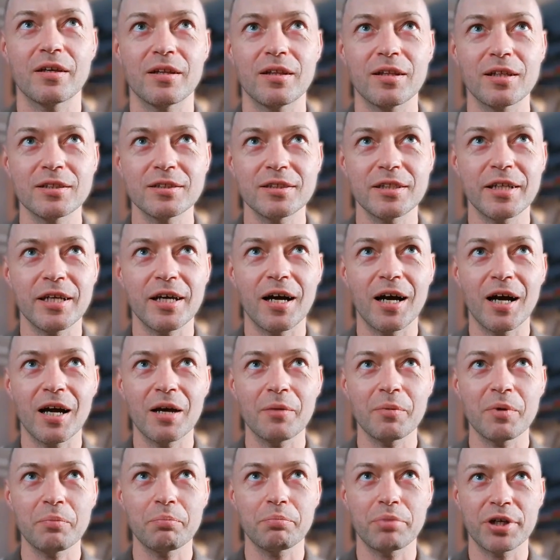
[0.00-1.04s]
Let's say I'm
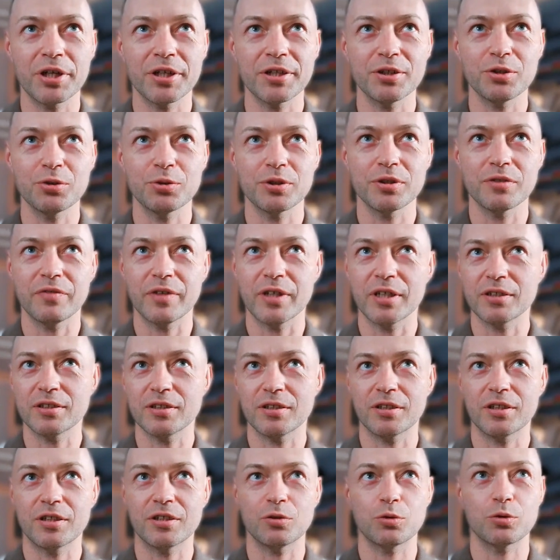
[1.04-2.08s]
a brand new
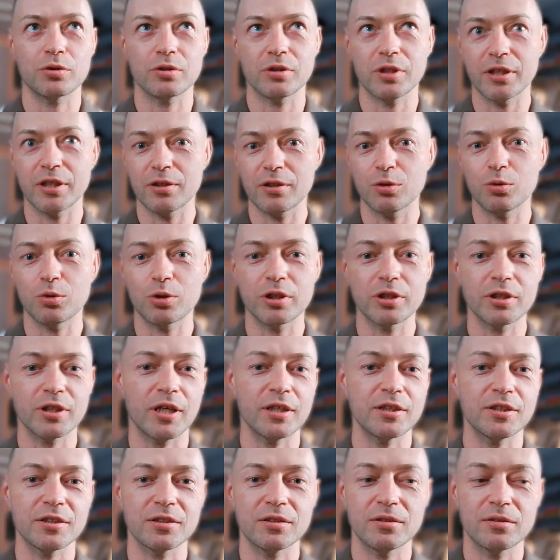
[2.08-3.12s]
investor or landlord. I
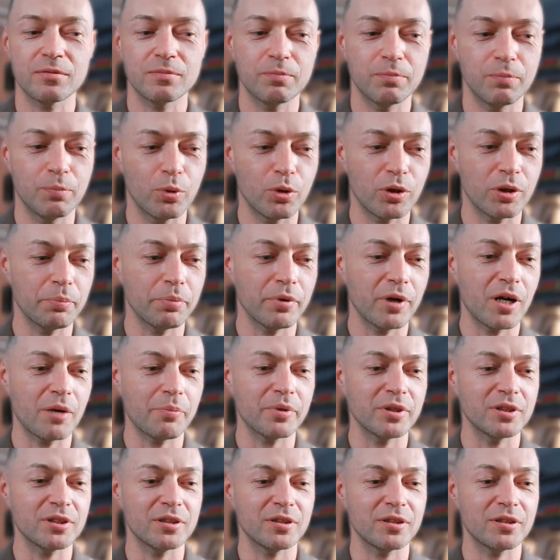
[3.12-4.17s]
just bought a
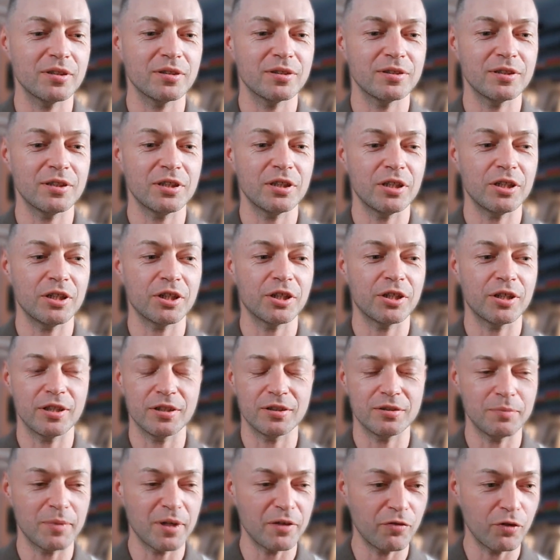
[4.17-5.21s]
property this year.
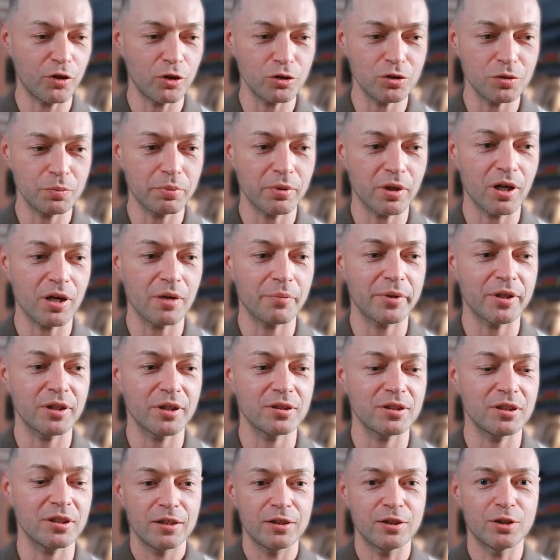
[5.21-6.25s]
It's my first
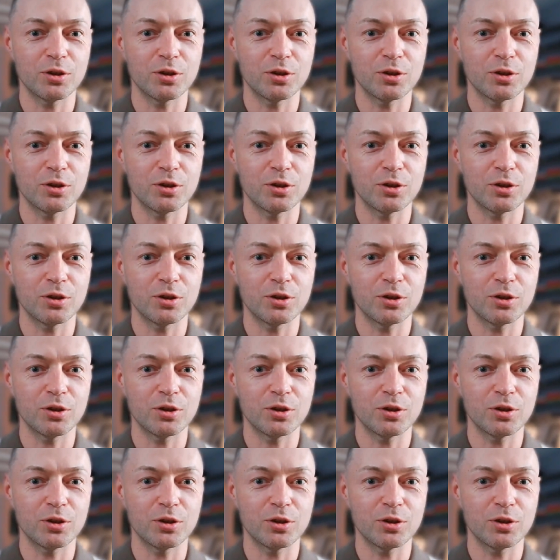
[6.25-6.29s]
property.